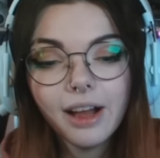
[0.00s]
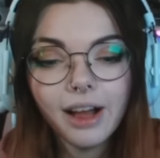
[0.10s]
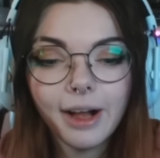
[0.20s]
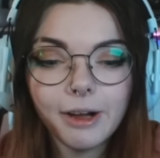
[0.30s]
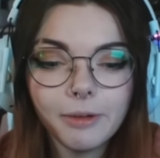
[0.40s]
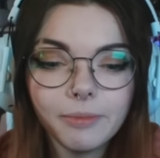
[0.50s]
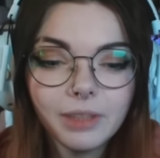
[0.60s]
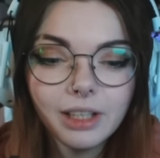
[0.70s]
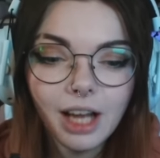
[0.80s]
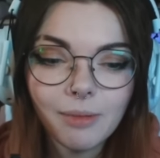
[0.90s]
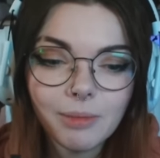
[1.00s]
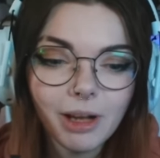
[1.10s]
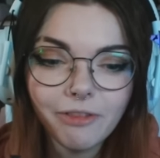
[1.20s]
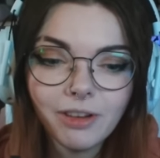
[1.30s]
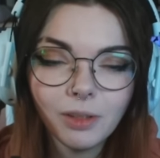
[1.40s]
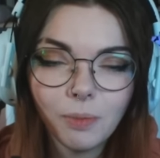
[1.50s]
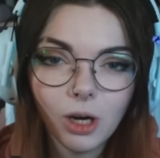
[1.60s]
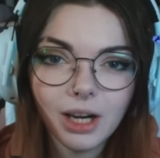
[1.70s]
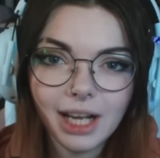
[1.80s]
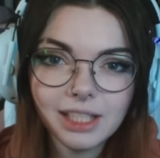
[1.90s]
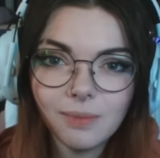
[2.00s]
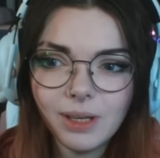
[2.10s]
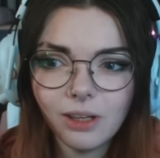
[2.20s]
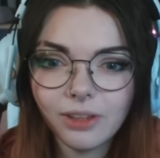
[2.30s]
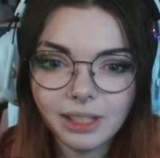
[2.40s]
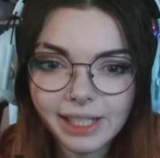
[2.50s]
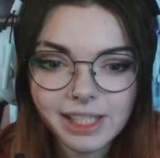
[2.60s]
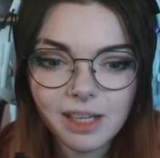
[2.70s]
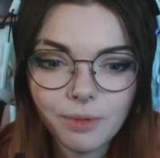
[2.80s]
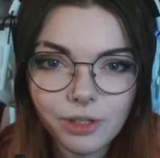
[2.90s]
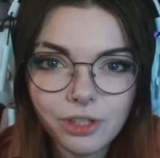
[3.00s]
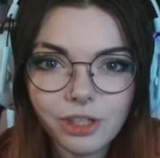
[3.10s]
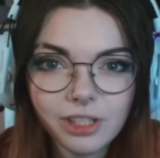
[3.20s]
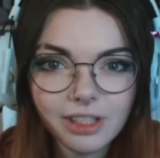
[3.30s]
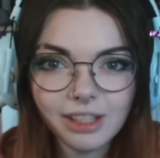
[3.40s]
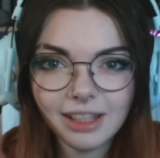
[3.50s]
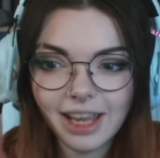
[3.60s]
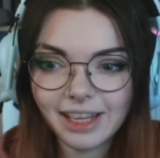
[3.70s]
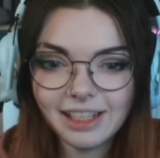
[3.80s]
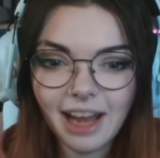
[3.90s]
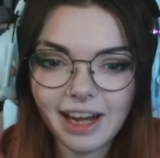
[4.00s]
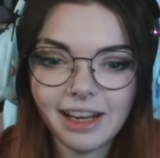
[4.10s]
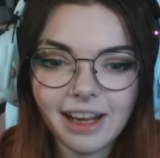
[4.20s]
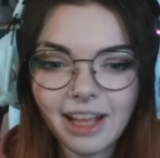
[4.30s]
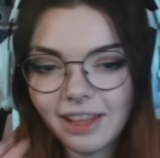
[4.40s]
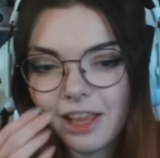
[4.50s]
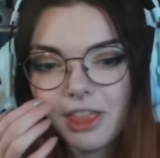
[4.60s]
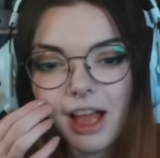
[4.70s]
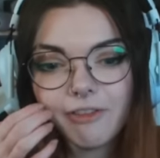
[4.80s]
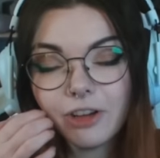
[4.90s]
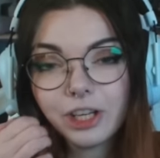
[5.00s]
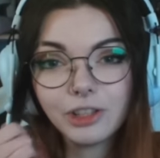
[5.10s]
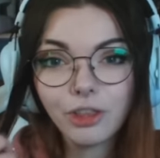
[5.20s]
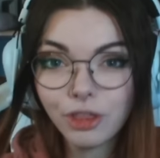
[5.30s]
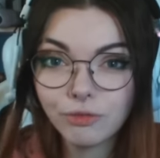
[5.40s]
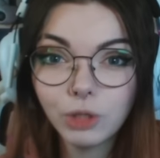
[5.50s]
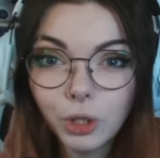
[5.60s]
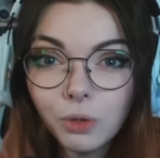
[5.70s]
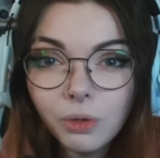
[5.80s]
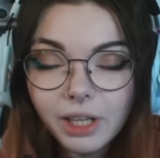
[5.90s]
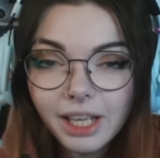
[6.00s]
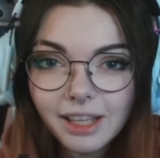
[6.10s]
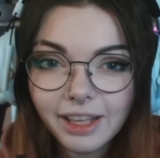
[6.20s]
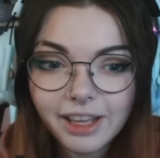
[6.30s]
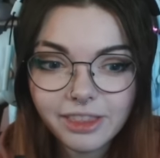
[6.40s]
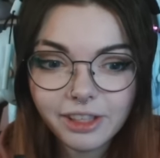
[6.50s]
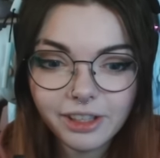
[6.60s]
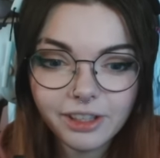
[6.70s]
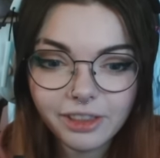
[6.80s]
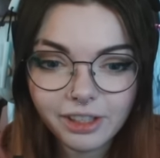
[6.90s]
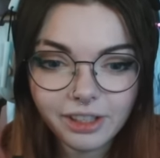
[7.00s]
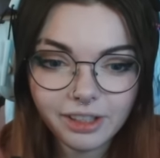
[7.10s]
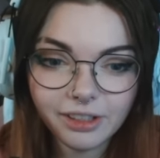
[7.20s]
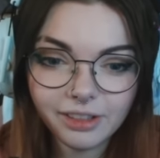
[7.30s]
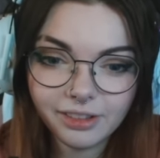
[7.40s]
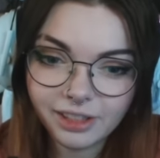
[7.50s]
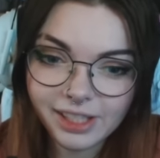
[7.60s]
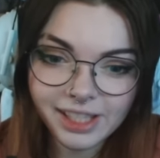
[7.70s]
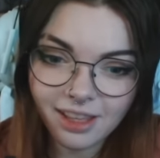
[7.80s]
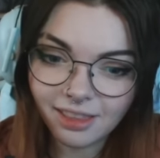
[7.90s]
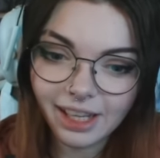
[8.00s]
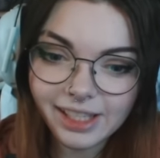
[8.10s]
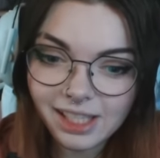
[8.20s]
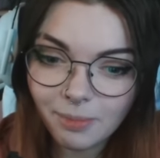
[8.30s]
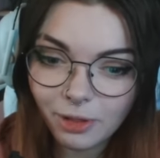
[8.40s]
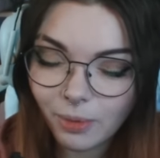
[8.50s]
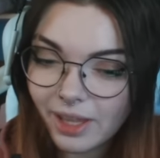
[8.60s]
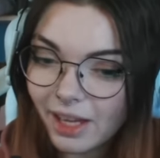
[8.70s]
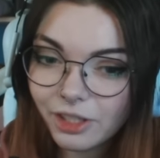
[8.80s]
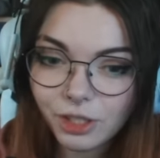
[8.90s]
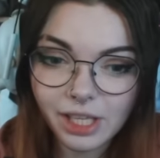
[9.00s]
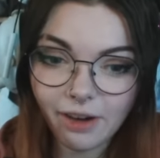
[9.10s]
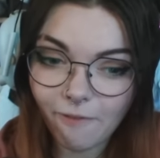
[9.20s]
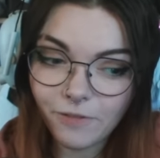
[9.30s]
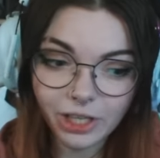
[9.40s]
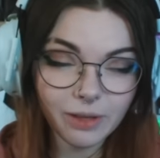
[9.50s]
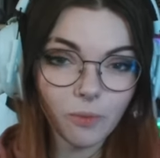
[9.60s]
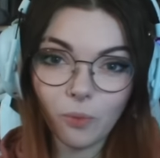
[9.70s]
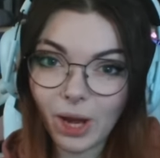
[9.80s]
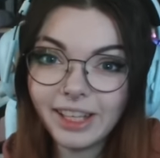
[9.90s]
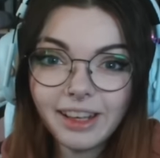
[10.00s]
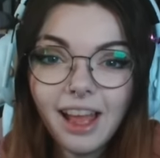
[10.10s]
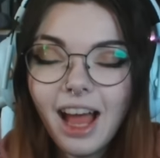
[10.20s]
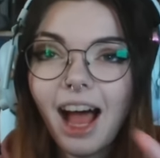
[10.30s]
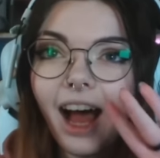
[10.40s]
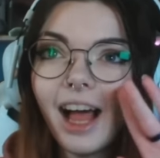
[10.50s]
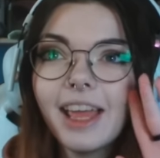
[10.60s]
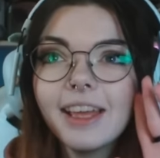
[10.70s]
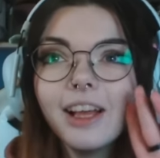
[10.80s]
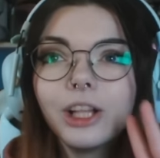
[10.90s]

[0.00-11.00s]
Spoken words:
I mean, my favorite part had to be all the lightsabers just igniting, and like that fucking throw, like the Sith lightsaber, the way that just like fucking went. I